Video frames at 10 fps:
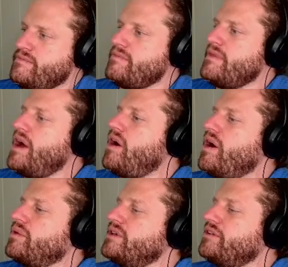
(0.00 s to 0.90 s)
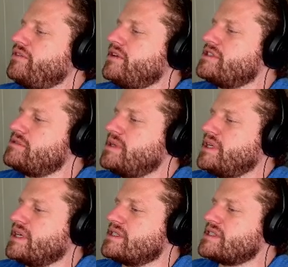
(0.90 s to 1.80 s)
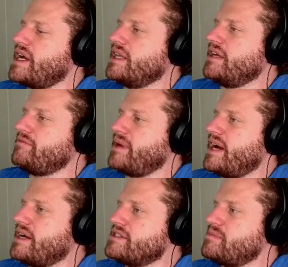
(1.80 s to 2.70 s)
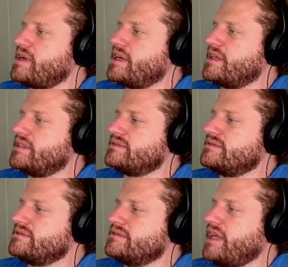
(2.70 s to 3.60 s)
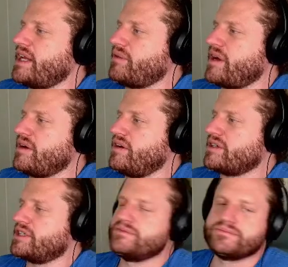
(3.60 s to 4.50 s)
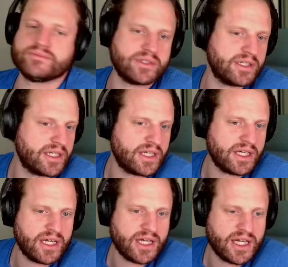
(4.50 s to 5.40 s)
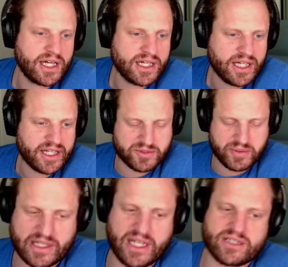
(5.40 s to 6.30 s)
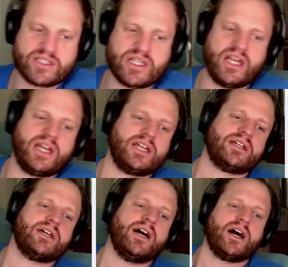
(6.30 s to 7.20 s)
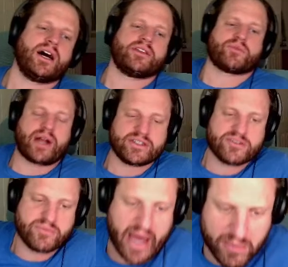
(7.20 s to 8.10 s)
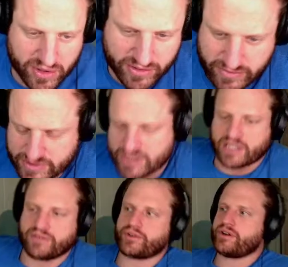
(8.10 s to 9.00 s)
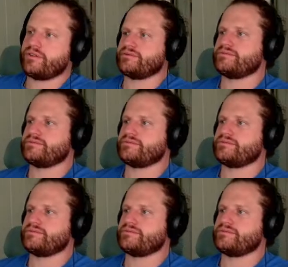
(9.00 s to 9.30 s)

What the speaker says: Oh, I wonder if it's because I left my hotspot on. Anyway, all good. It's neat seeing the Rise of Babel deliver